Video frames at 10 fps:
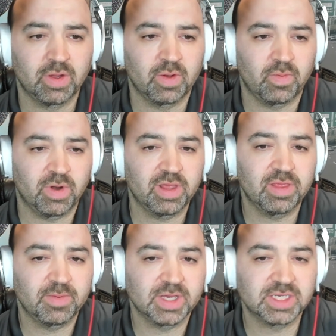One of
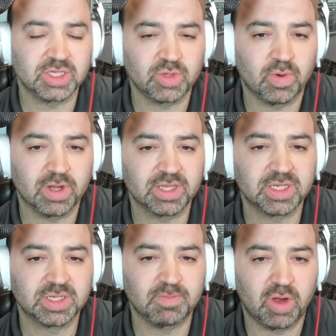them is you want the
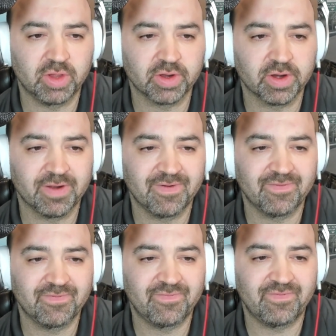smaller
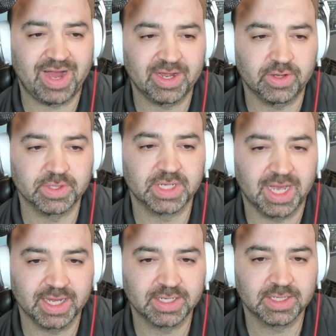file
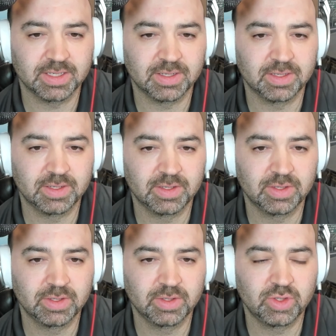size.
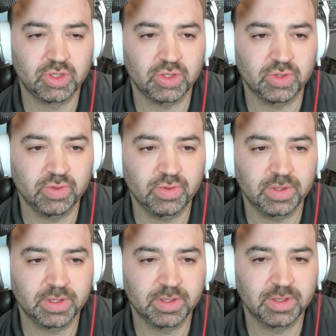2,
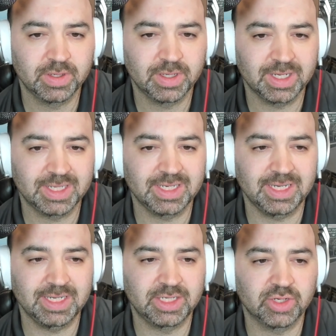it's
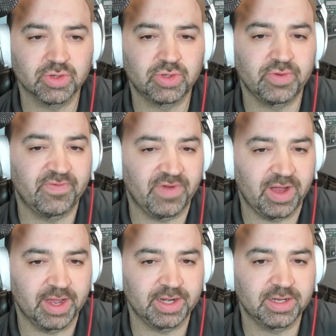easier to
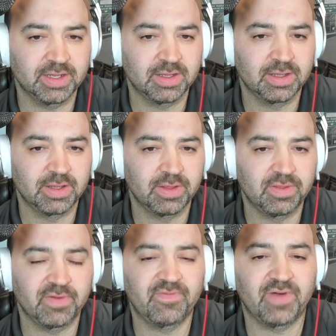find
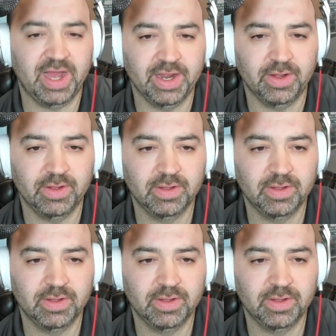the file.